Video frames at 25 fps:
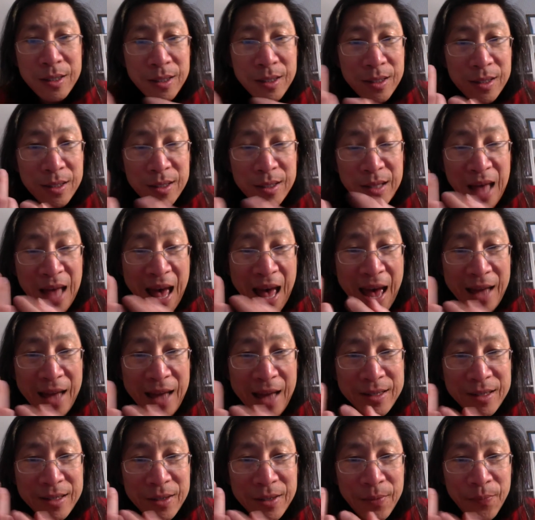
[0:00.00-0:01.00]

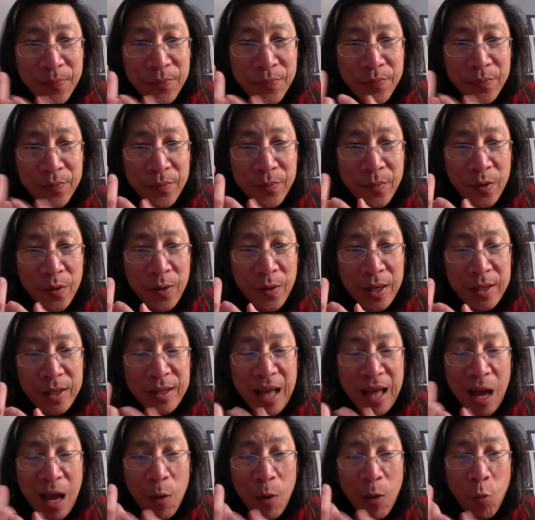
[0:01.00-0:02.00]
that, right?
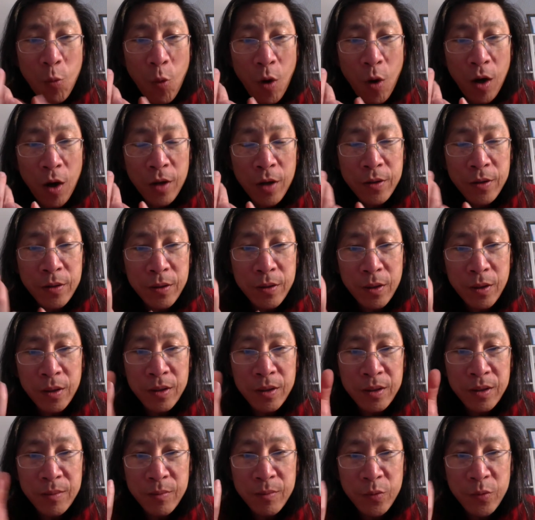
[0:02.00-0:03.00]
That water
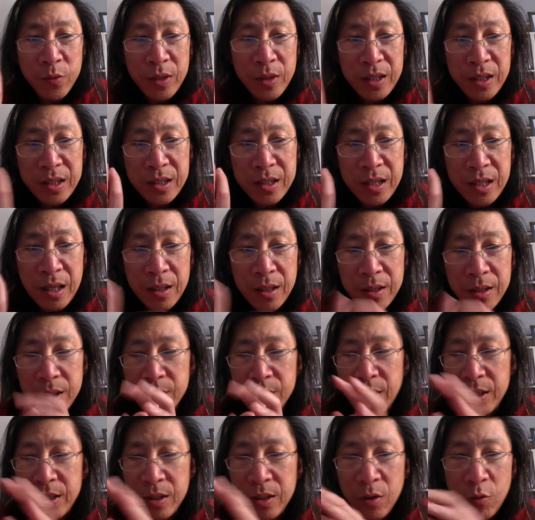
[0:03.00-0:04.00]
on the moon Enceladus
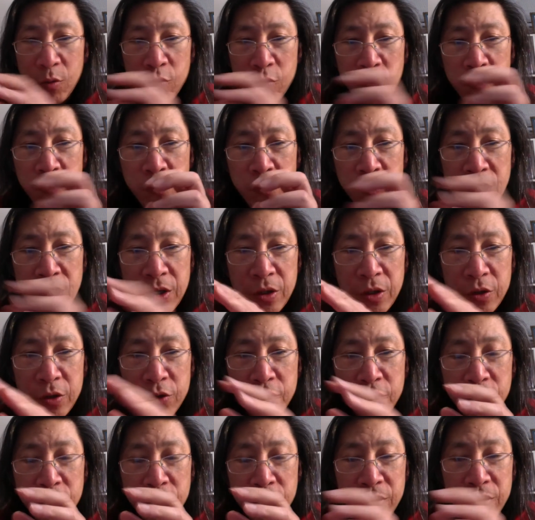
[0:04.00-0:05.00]
makes it go,
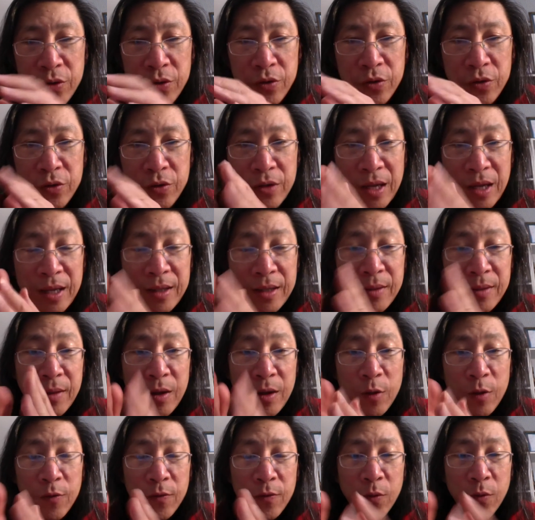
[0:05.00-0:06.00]
and
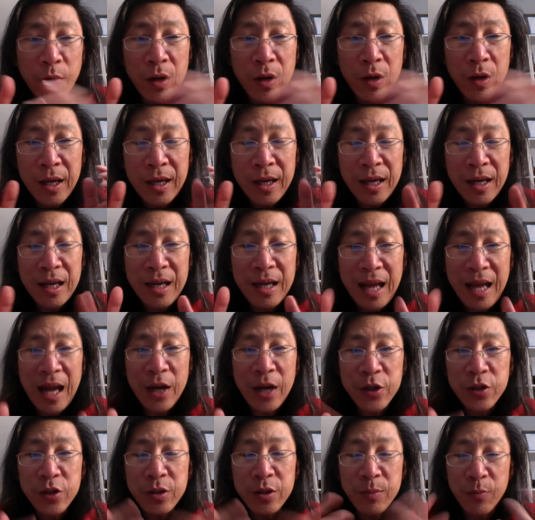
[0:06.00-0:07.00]
therefore it
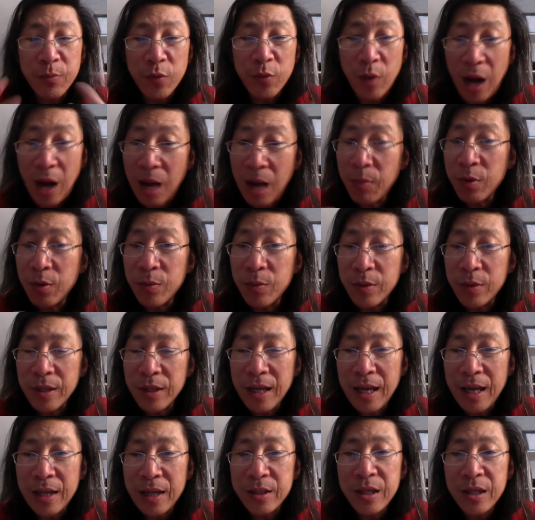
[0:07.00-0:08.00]
actually probably
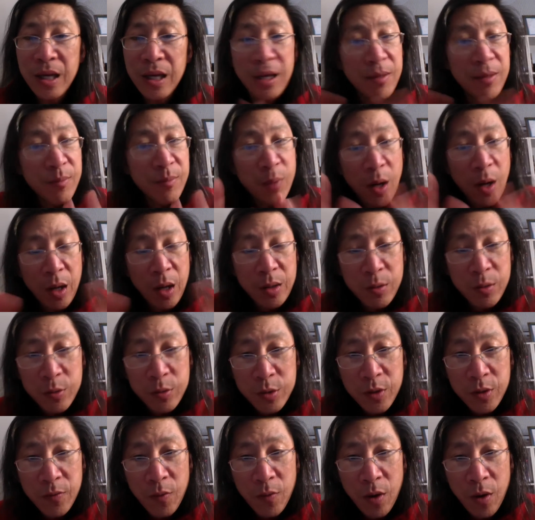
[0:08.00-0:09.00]
has puddles
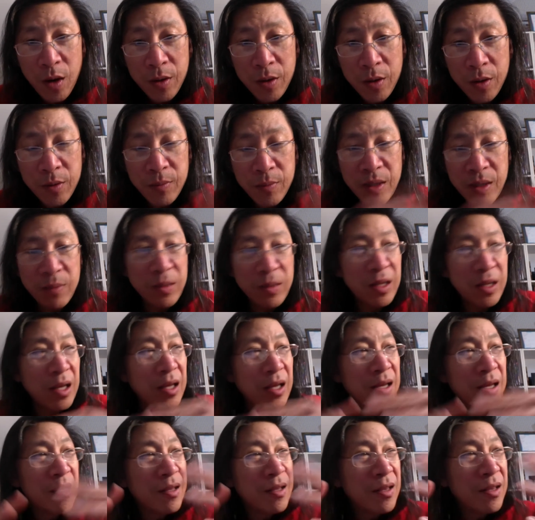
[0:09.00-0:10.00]
of water, maybe
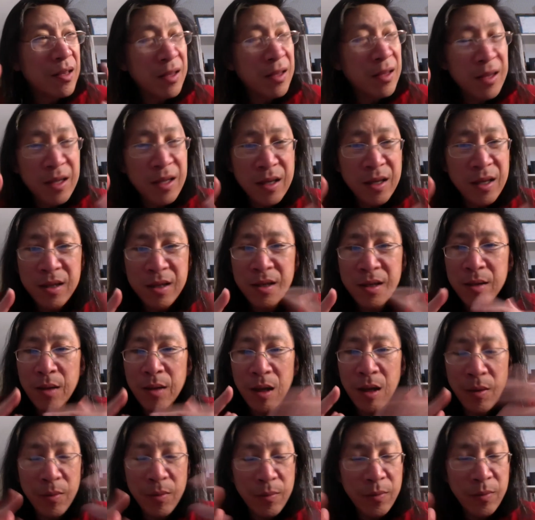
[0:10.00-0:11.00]
thin,
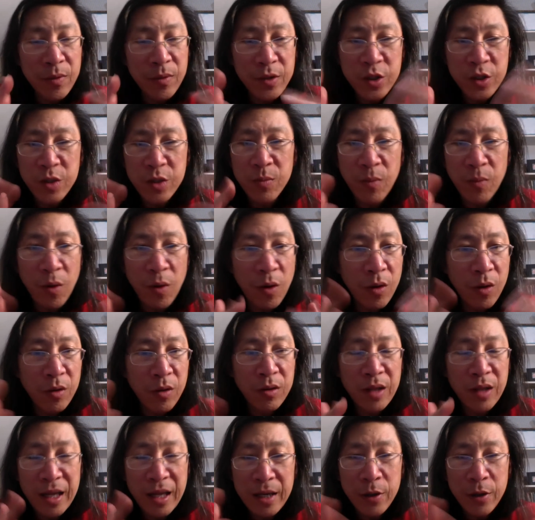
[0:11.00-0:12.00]
small
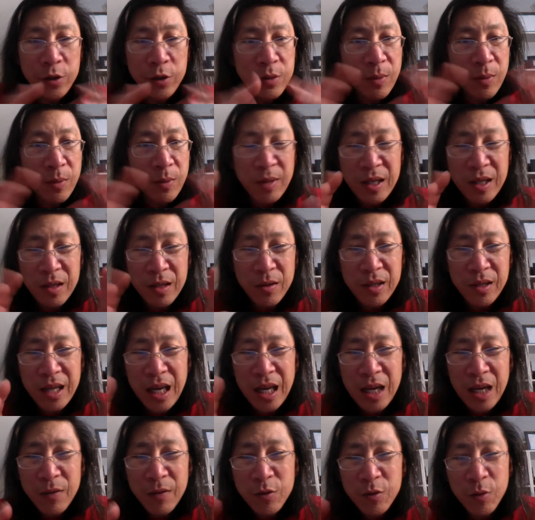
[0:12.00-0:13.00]
layers, maybe little
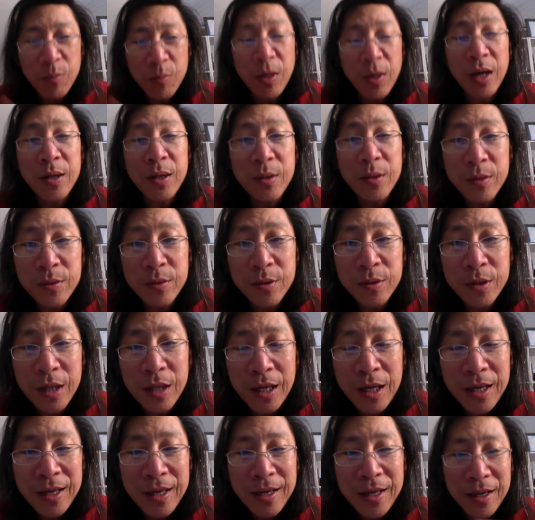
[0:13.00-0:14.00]
caves or puddles,
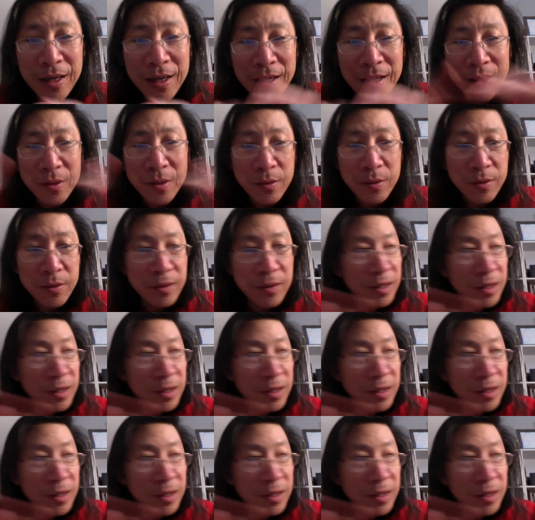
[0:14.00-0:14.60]
little